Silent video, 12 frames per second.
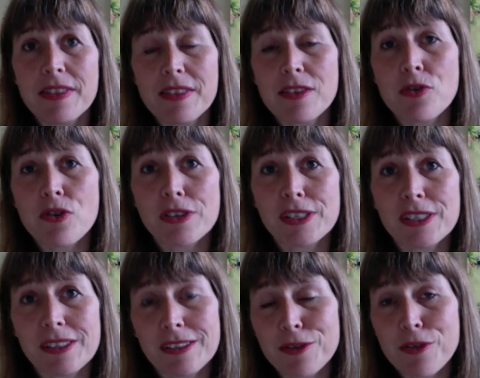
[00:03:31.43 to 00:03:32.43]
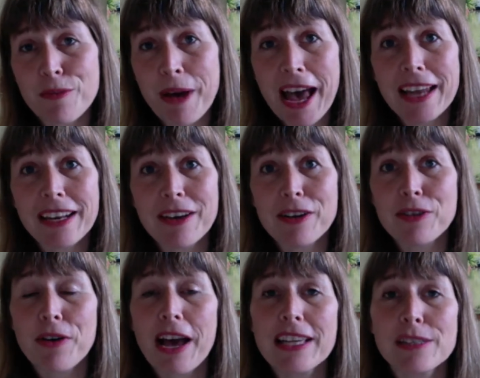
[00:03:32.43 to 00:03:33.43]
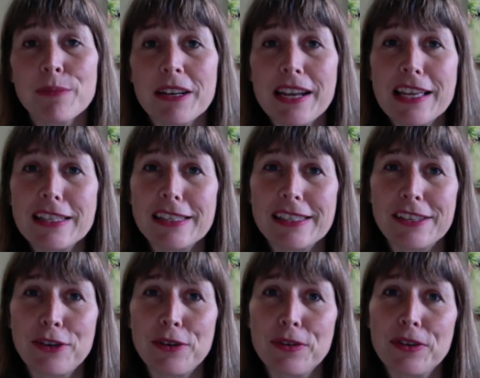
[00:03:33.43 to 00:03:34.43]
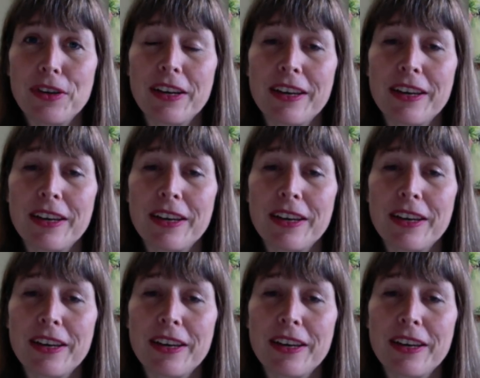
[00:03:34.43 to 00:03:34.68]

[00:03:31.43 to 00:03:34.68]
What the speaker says: your partner, your husband needs to